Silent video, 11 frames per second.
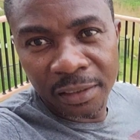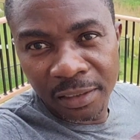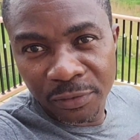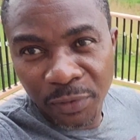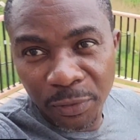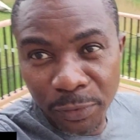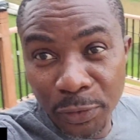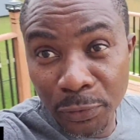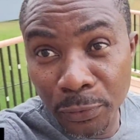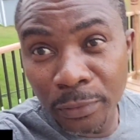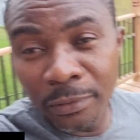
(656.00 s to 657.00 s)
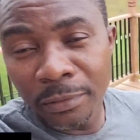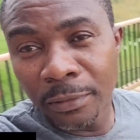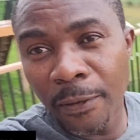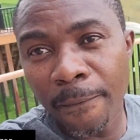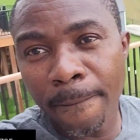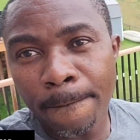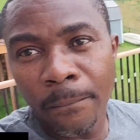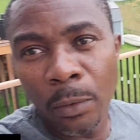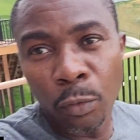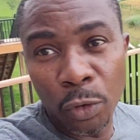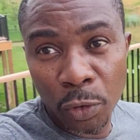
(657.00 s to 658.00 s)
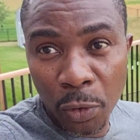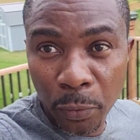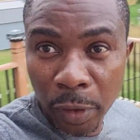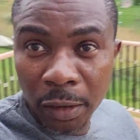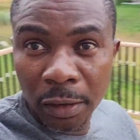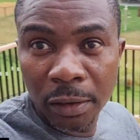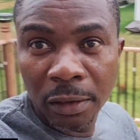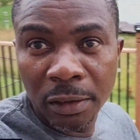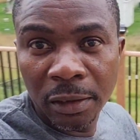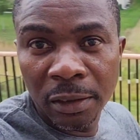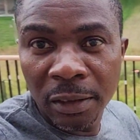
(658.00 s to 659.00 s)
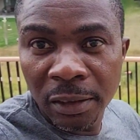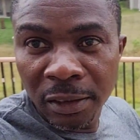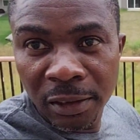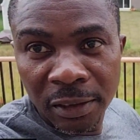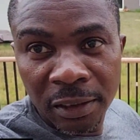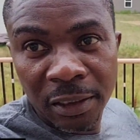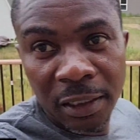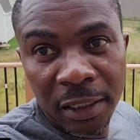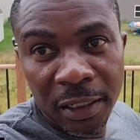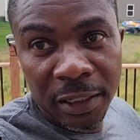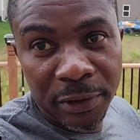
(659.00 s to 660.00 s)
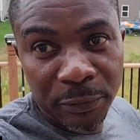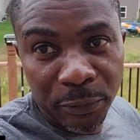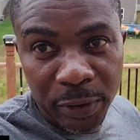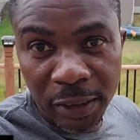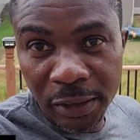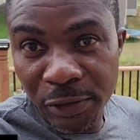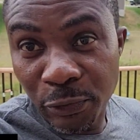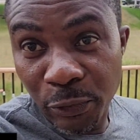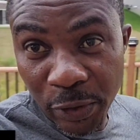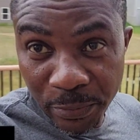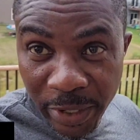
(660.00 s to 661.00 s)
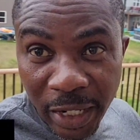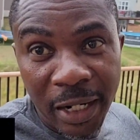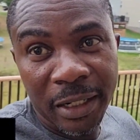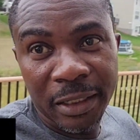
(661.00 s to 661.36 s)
that's what we do. We do your work, and we swing by